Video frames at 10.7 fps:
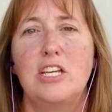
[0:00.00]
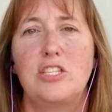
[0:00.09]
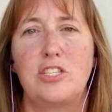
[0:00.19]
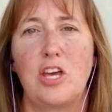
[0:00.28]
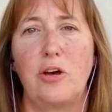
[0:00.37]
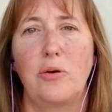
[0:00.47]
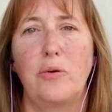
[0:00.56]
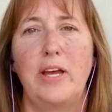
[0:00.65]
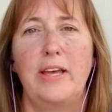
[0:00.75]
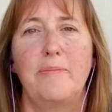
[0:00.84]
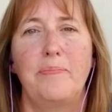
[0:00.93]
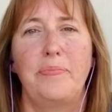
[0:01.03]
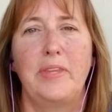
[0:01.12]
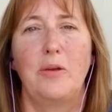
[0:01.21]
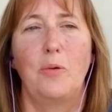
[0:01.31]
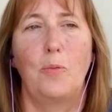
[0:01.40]
So
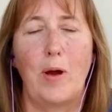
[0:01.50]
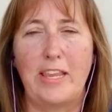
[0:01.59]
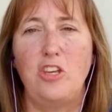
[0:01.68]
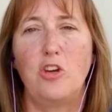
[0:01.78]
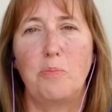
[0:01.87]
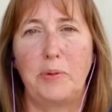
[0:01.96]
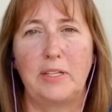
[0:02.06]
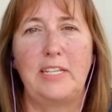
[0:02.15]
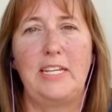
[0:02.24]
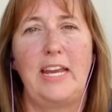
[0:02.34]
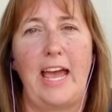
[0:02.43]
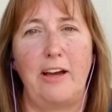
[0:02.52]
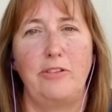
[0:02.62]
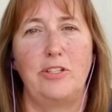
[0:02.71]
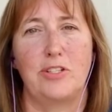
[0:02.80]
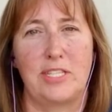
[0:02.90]
when you're building
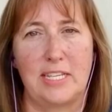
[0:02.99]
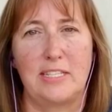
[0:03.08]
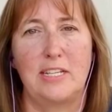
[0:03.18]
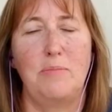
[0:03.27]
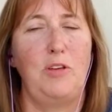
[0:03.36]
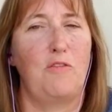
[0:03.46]
out your system,